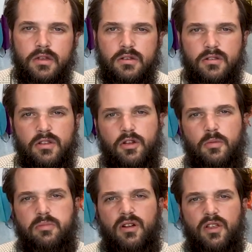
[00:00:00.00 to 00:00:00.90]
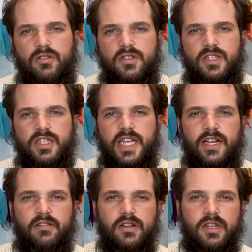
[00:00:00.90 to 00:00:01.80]
Your little brother's
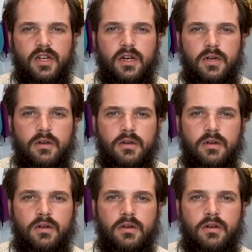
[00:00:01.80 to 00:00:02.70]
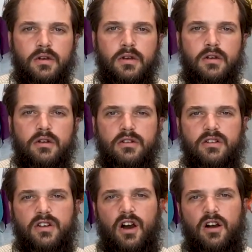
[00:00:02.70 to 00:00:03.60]
tickling you, or your
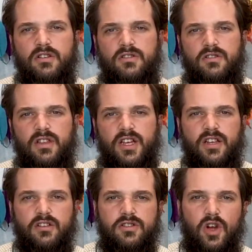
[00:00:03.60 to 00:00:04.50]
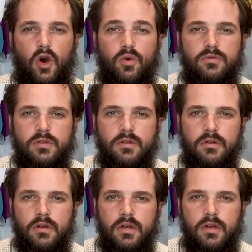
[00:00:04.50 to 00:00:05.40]
dogs are licking your toes
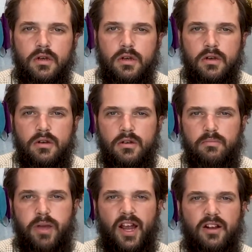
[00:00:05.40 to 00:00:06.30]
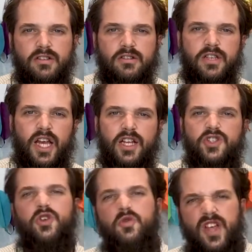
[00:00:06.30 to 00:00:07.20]
parents are saying,
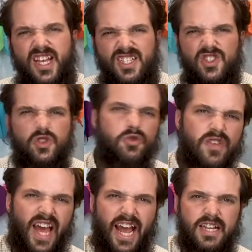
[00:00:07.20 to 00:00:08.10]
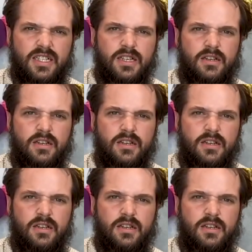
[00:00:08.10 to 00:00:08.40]
do this, do that.